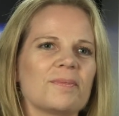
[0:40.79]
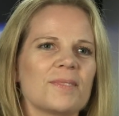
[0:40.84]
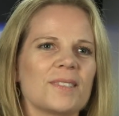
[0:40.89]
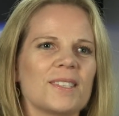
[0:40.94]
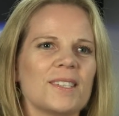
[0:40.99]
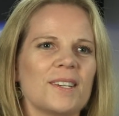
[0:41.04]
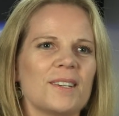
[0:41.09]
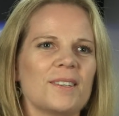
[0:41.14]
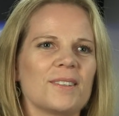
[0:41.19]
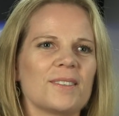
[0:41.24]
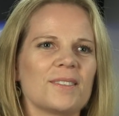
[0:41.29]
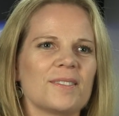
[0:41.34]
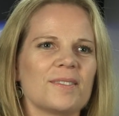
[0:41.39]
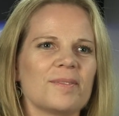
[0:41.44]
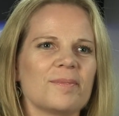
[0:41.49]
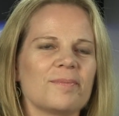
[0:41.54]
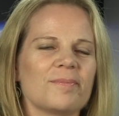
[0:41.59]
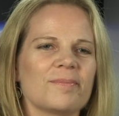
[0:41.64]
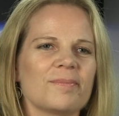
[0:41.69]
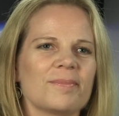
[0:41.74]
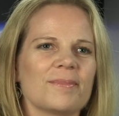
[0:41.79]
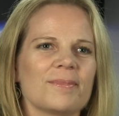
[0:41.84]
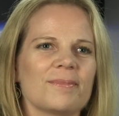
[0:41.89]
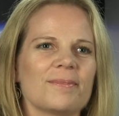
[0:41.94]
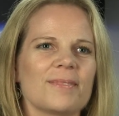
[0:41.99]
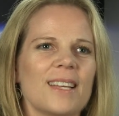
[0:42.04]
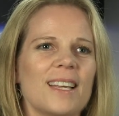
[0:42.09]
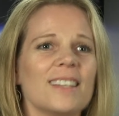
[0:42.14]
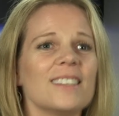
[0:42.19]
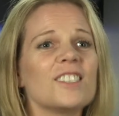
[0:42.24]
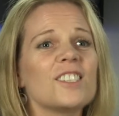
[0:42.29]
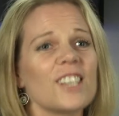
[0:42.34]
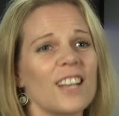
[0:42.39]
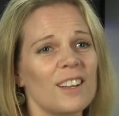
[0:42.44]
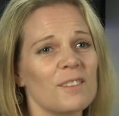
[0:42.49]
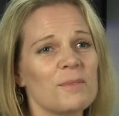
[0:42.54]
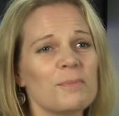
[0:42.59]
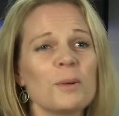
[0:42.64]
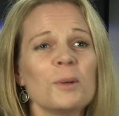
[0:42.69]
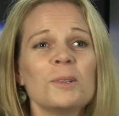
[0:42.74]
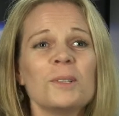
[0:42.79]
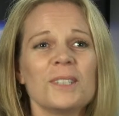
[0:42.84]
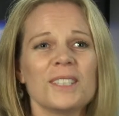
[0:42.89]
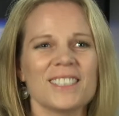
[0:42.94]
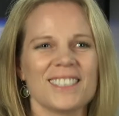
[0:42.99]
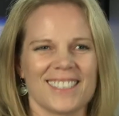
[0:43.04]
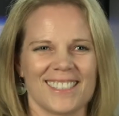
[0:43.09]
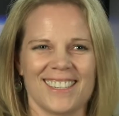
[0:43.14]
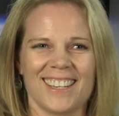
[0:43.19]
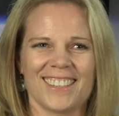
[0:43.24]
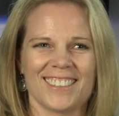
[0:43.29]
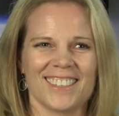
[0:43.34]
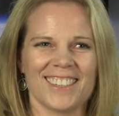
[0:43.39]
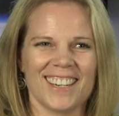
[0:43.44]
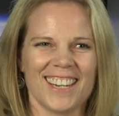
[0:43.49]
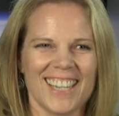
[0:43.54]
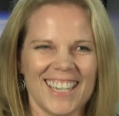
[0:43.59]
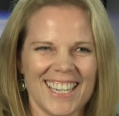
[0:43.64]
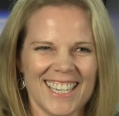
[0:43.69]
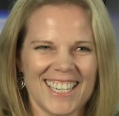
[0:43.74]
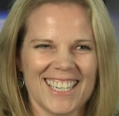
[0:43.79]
So, and ch- pool is another,